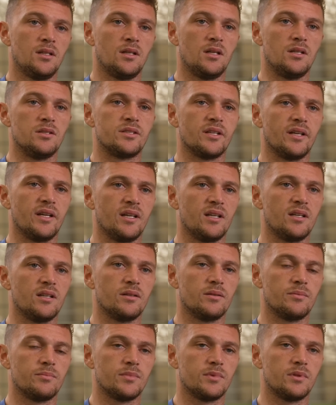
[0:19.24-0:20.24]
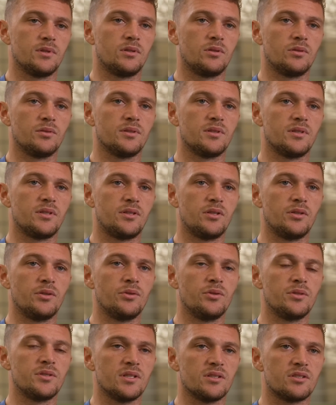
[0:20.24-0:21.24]
and to hear the
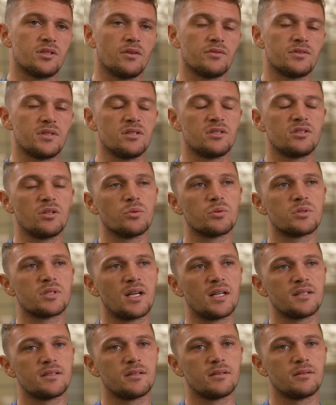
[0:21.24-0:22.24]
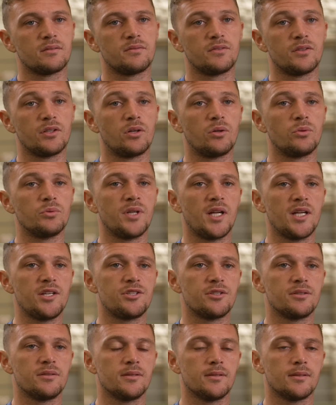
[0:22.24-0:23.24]
news, it's obviously so sad for the whole
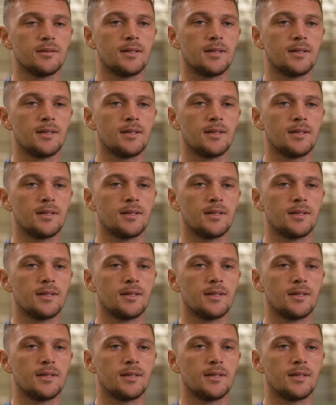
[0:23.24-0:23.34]
nation.